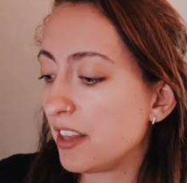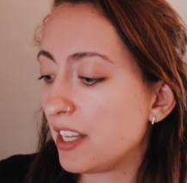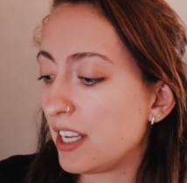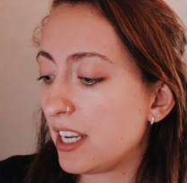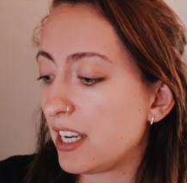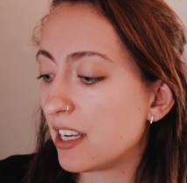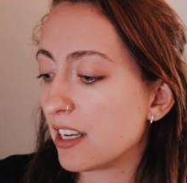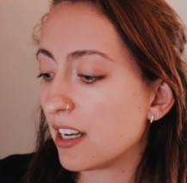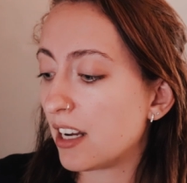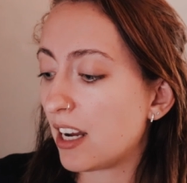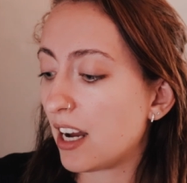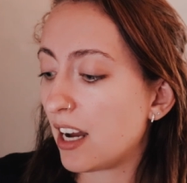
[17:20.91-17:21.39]

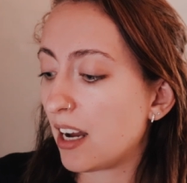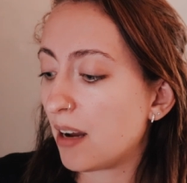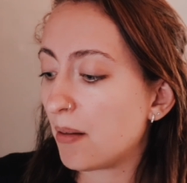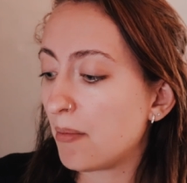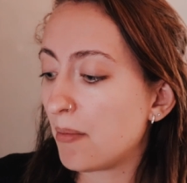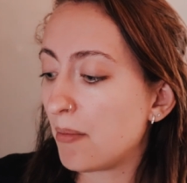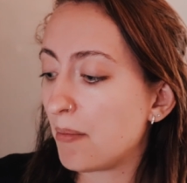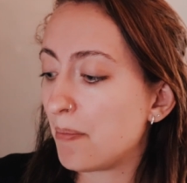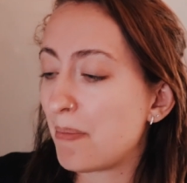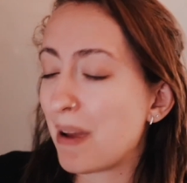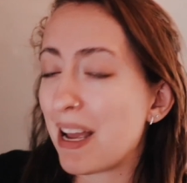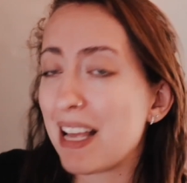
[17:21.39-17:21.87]
The
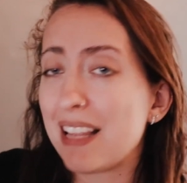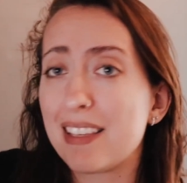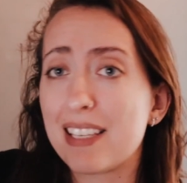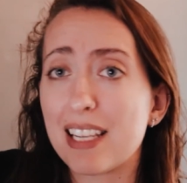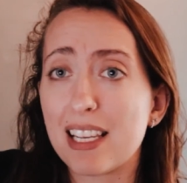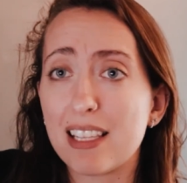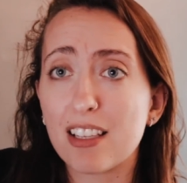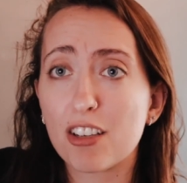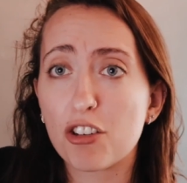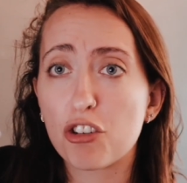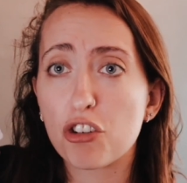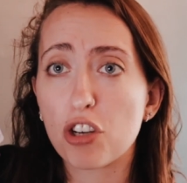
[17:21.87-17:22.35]
um, bend
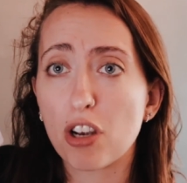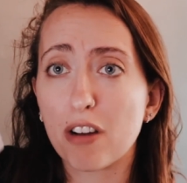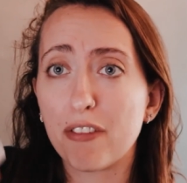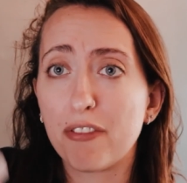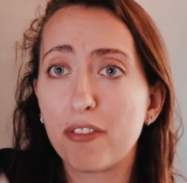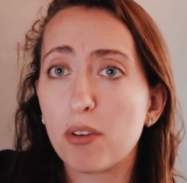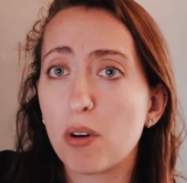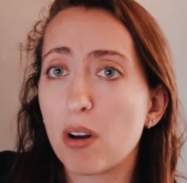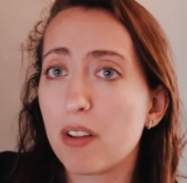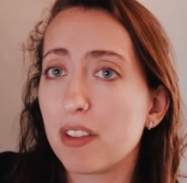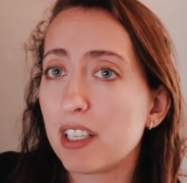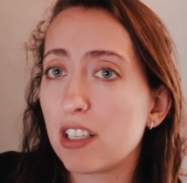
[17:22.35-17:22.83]
and the
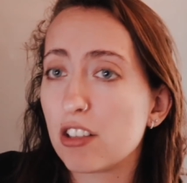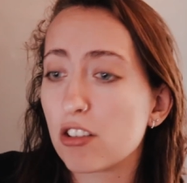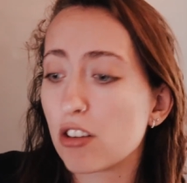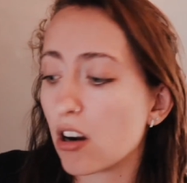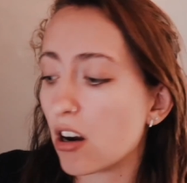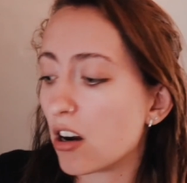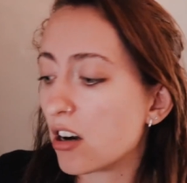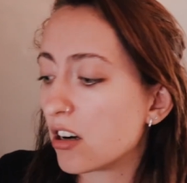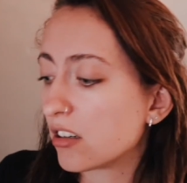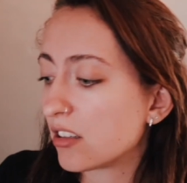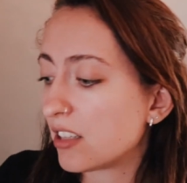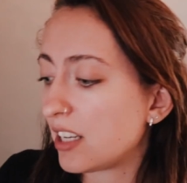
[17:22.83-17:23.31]
shuffle on these
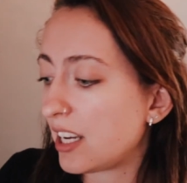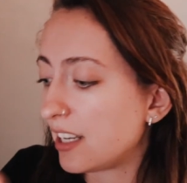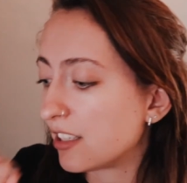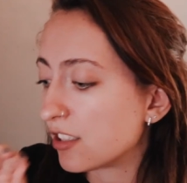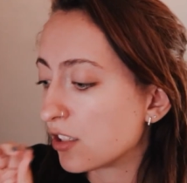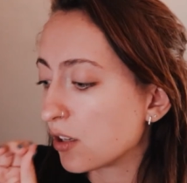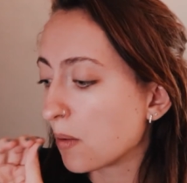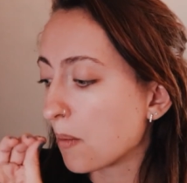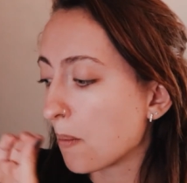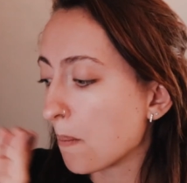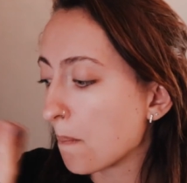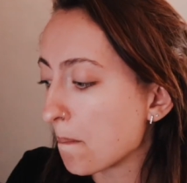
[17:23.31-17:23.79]
cards
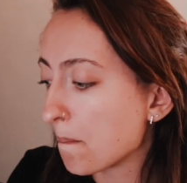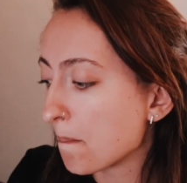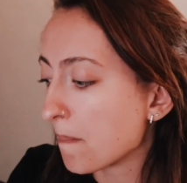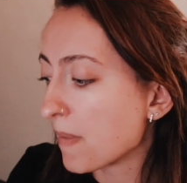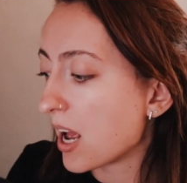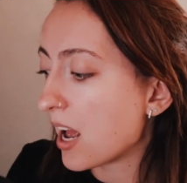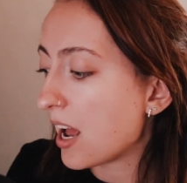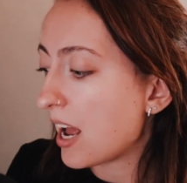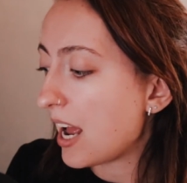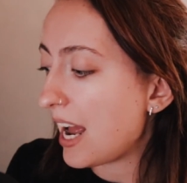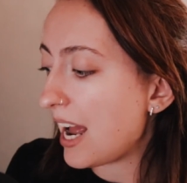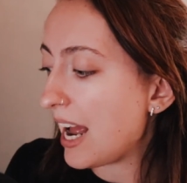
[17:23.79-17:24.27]
is
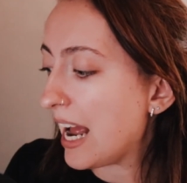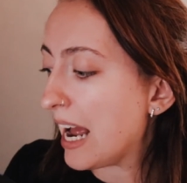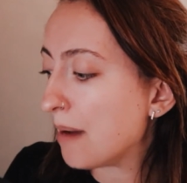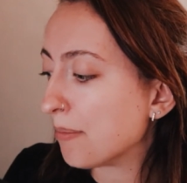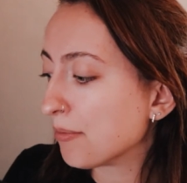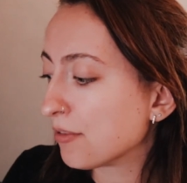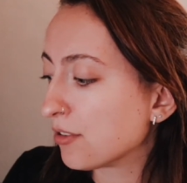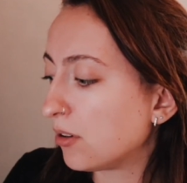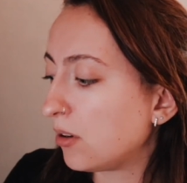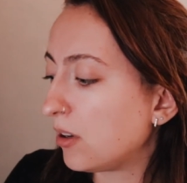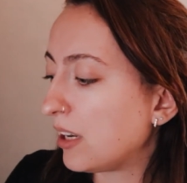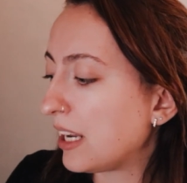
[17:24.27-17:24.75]

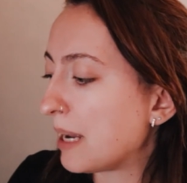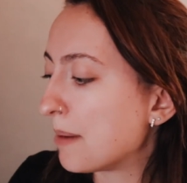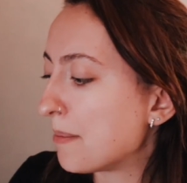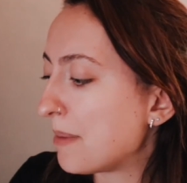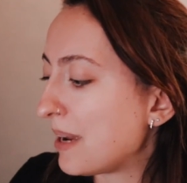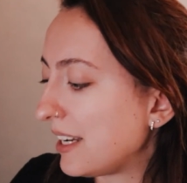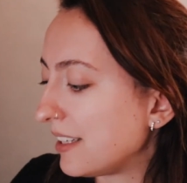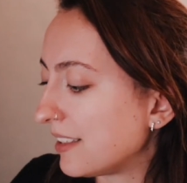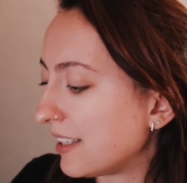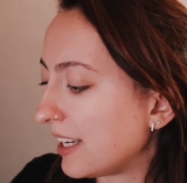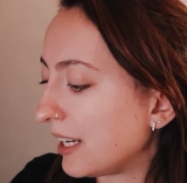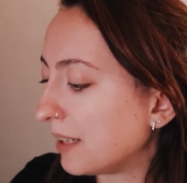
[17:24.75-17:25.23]
absolutely
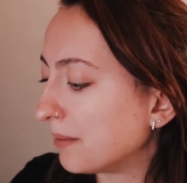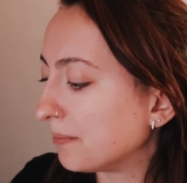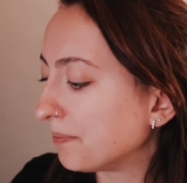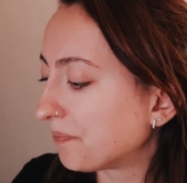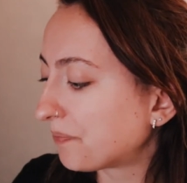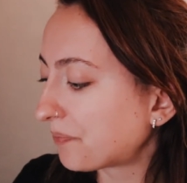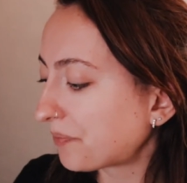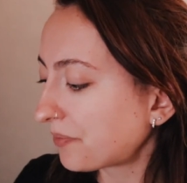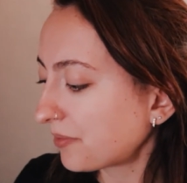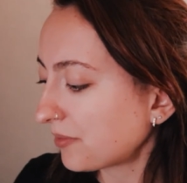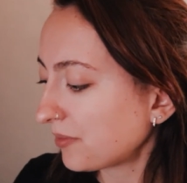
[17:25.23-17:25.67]
amazing.